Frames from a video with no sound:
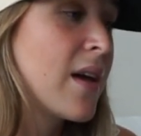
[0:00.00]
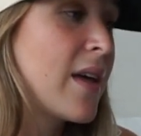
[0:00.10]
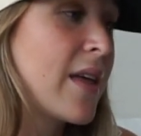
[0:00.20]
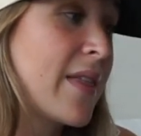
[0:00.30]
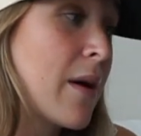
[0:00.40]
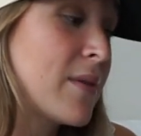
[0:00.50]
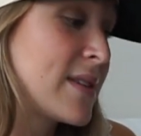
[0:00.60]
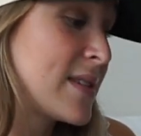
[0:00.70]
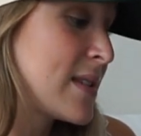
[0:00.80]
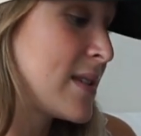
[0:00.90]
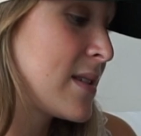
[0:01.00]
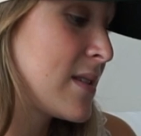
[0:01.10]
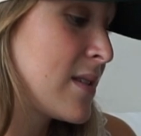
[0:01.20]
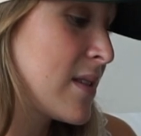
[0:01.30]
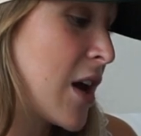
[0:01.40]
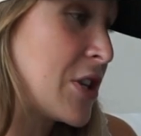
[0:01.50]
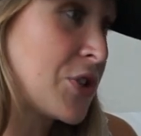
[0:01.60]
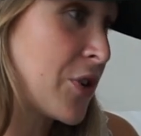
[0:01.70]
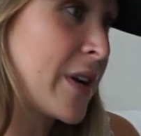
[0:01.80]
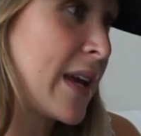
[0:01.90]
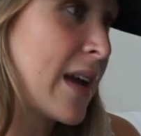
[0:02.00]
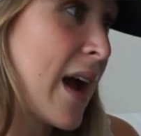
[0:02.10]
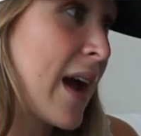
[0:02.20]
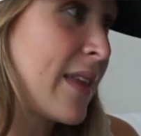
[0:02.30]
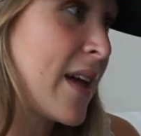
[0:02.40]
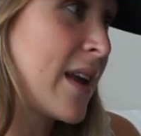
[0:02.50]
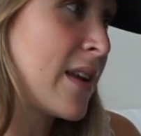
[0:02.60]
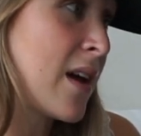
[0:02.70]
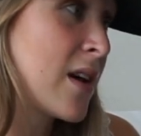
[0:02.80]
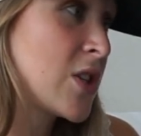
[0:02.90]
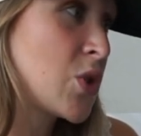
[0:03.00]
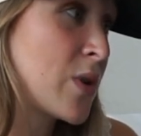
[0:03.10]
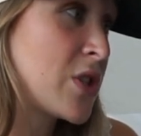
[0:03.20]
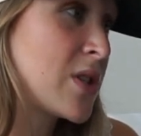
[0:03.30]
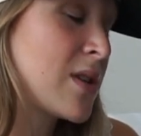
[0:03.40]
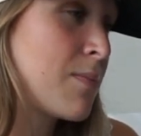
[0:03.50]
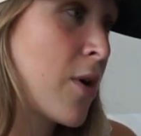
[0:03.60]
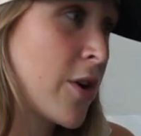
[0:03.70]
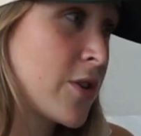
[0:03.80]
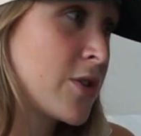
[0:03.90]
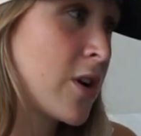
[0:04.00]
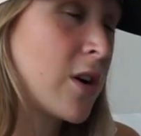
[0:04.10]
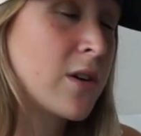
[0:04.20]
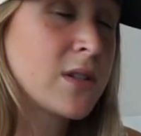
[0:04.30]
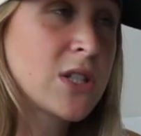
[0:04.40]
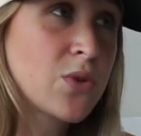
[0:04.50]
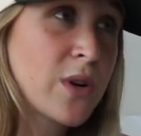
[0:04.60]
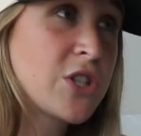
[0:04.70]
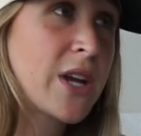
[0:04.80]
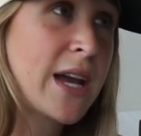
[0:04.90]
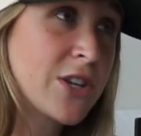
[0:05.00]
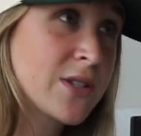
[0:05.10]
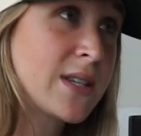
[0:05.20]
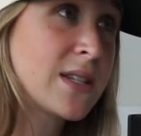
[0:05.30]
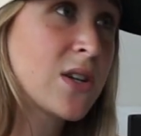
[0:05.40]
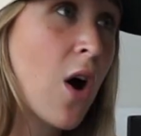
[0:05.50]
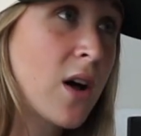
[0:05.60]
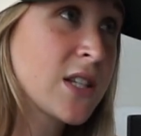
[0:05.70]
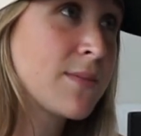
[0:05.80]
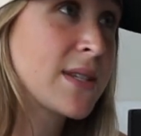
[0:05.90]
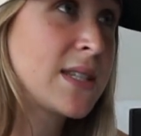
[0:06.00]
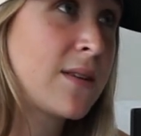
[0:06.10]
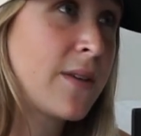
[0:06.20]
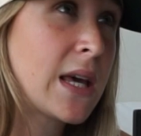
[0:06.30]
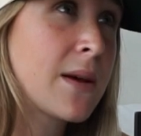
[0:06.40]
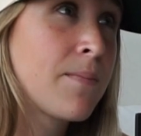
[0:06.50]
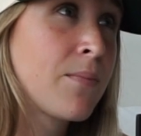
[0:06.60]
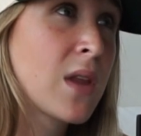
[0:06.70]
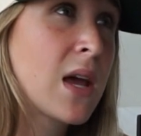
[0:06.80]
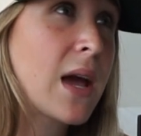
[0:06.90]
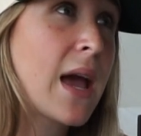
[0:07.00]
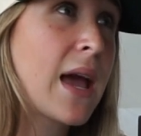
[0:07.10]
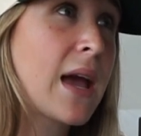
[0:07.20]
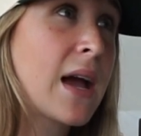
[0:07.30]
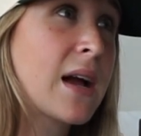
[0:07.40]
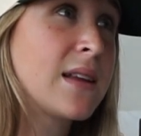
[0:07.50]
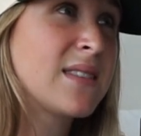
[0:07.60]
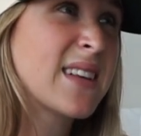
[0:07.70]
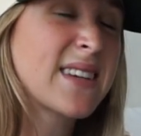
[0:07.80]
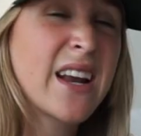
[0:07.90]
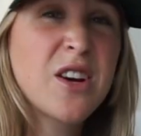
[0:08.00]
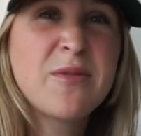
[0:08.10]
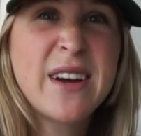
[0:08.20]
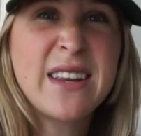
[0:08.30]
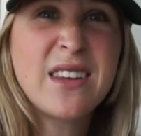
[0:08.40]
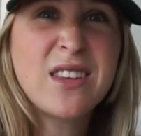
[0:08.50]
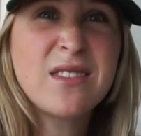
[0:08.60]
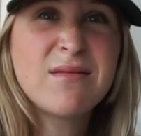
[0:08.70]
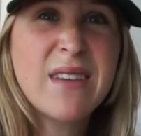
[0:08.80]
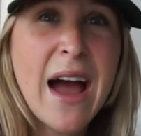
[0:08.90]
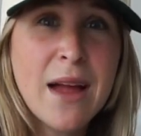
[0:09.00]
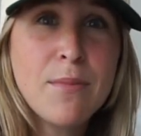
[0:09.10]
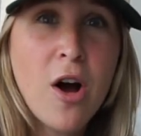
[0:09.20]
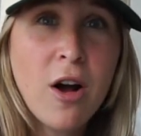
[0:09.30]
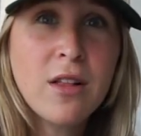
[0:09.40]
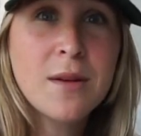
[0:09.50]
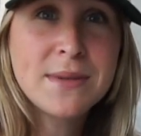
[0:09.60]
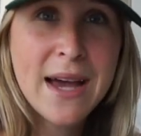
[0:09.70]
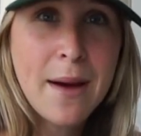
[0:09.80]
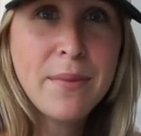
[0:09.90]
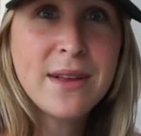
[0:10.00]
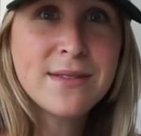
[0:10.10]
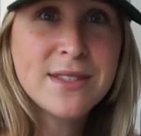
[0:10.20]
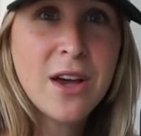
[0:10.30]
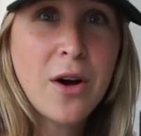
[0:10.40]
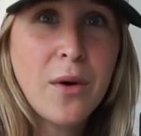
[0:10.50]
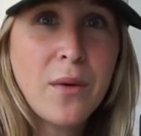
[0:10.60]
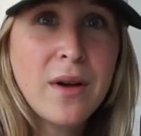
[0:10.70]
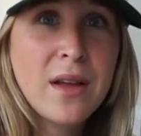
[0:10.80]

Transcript: that was a journey. I then switched switched agencies to Awesomeness TV. And that's kind of when Adpocalypse happened. So